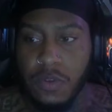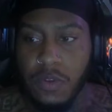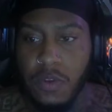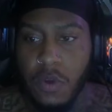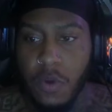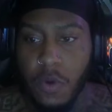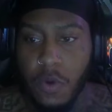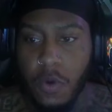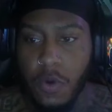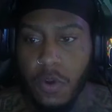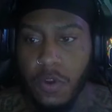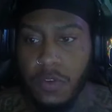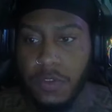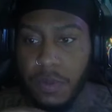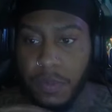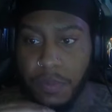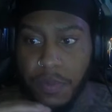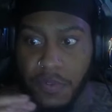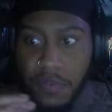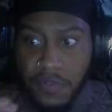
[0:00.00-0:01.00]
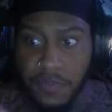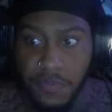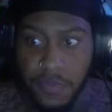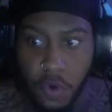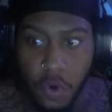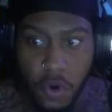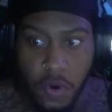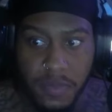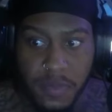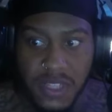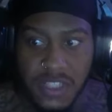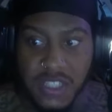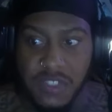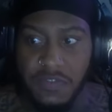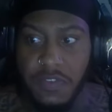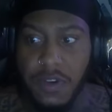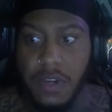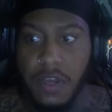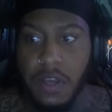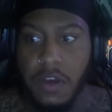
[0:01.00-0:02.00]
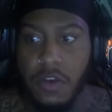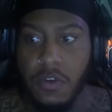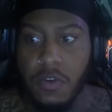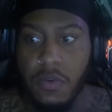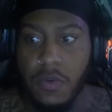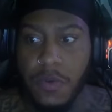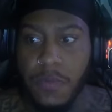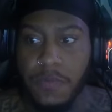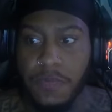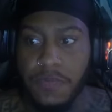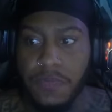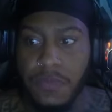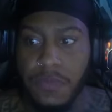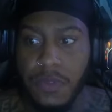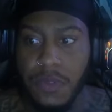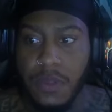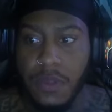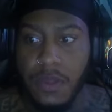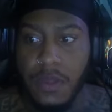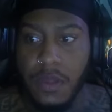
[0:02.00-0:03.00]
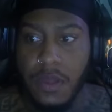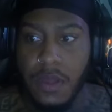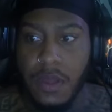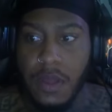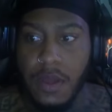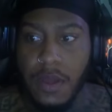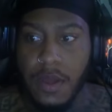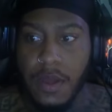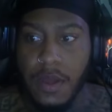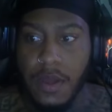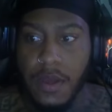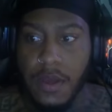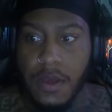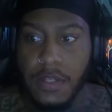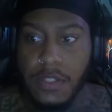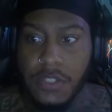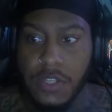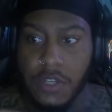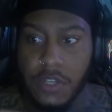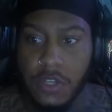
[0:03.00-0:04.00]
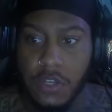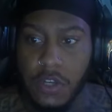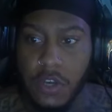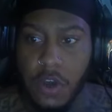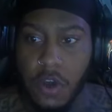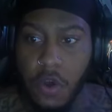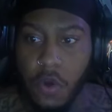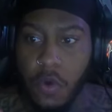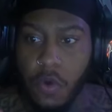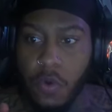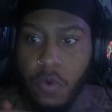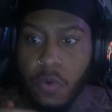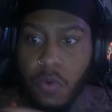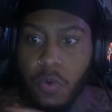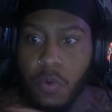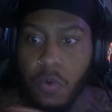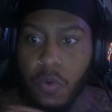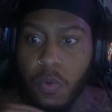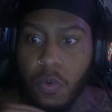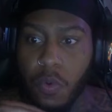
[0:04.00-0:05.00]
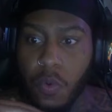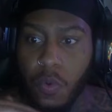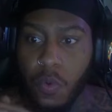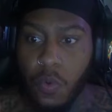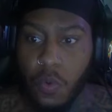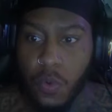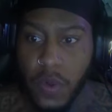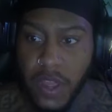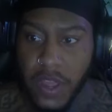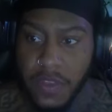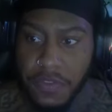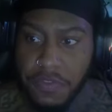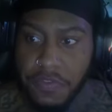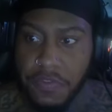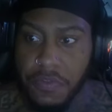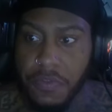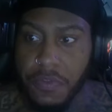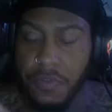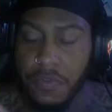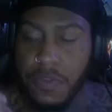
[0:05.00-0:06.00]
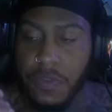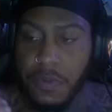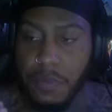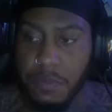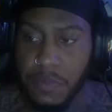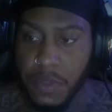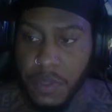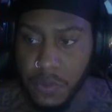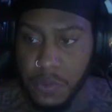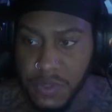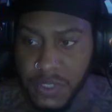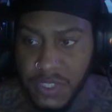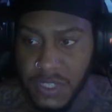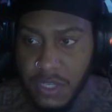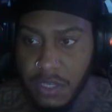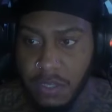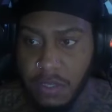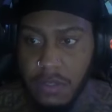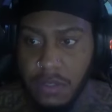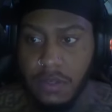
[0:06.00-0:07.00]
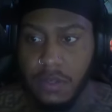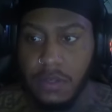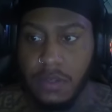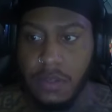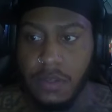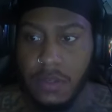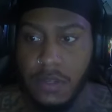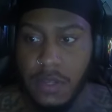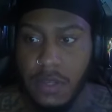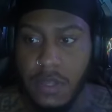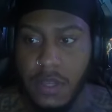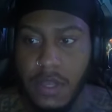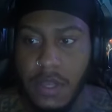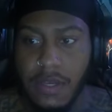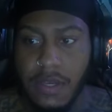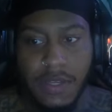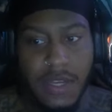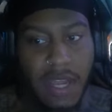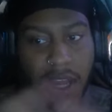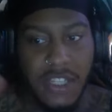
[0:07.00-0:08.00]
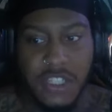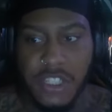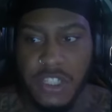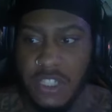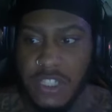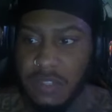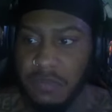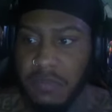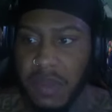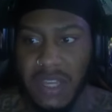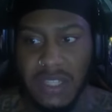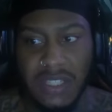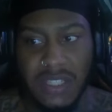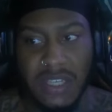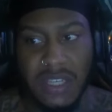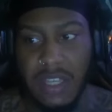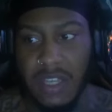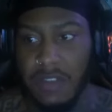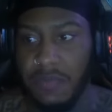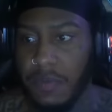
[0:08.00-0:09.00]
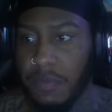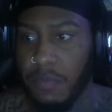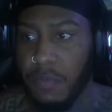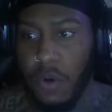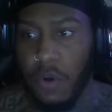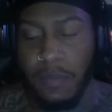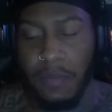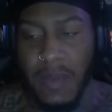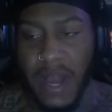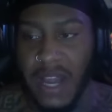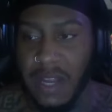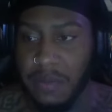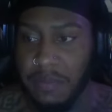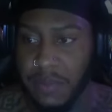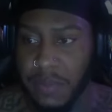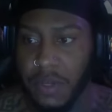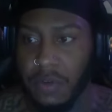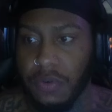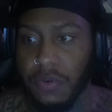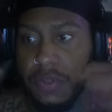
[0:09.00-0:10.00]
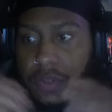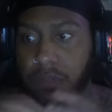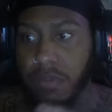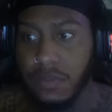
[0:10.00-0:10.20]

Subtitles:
or the performance video to go with the music, that just makes it even more mind-blowing